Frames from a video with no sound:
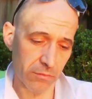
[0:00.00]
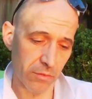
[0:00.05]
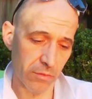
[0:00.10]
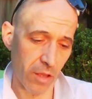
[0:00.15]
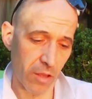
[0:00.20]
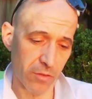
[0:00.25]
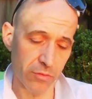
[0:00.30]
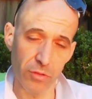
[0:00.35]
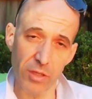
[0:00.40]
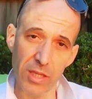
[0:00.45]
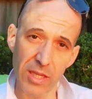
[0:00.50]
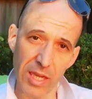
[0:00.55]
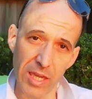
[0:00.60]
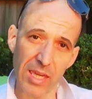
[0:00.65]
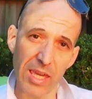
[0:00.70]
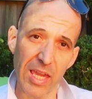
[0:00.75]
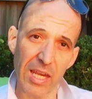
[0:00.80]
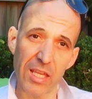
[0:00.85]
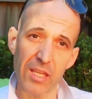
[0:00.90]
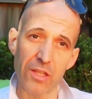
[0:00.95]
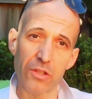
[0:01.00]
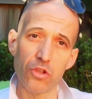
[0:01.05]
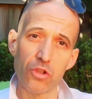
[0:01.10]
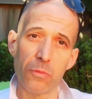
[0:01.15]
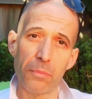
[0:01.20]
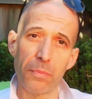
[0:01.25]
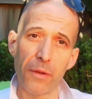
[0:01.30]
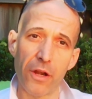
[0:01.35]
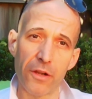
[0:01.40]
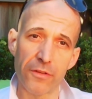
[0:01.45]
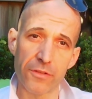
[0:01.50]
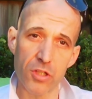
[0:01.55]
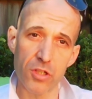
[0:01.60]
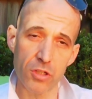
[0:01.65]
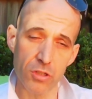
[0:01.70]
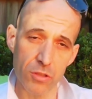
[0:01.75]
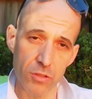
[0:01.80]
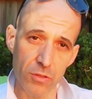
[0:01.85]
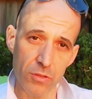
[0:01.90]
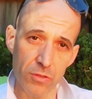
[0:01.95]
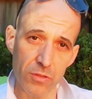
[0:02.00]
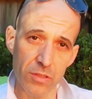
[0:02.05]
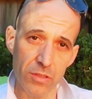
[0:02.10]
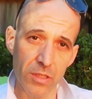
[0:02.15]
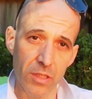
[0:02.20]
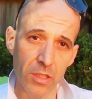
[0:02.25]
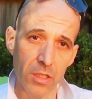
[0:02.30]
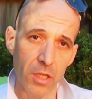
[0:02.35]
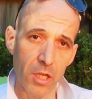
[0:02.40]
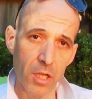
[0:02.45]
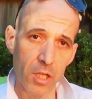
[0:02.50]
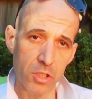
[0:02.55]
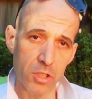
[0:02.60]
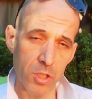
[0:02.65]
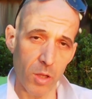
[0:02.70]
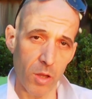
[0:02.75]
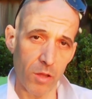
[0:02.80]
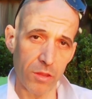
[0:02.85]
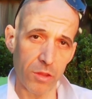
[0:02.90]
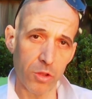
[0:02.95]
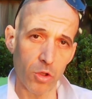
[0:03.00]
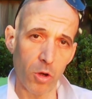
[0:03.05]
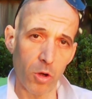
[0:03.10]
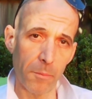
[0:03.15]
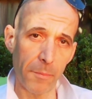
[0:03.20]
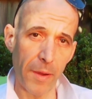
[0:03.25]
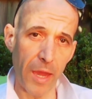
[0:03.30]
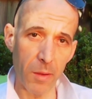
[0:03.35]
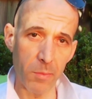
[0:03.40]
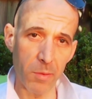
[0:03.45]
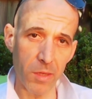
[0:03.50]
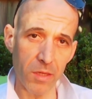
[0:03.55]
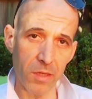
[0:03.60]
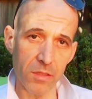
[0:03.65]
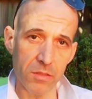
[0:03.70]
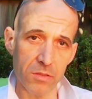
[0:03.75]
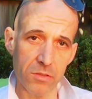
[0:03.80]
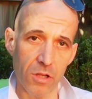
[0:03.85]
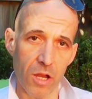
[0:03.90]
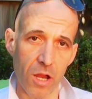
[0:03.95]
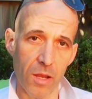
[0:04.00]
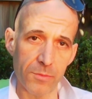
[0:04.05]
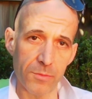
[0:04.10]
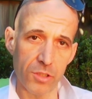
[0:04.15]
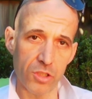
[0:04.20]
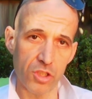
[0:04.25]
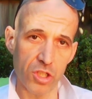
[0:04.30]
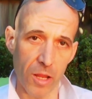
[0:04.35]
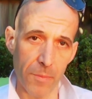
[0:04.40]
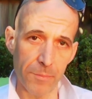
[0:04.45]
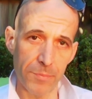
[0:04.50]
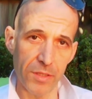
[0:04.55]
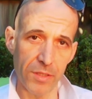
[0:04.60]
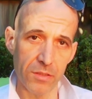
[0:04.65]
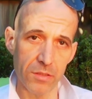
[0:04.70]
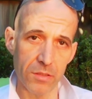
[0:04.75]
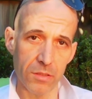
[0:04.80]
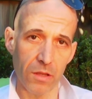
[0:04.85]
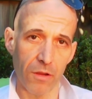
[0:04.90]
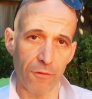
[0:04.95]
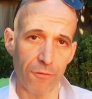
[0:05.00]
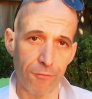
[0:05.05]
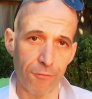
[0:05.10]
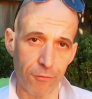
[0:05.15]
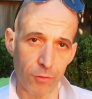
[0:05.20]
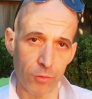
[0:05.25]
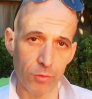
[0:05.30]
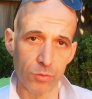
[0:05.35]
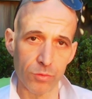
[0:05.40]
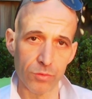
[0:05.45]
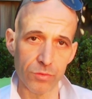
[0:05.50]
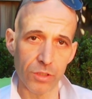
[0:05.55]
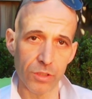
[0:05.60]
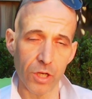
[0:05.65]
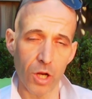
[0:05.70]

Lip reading: I was looking at getting a new pair of shoes. So I thought maybe it's time to jump into a full,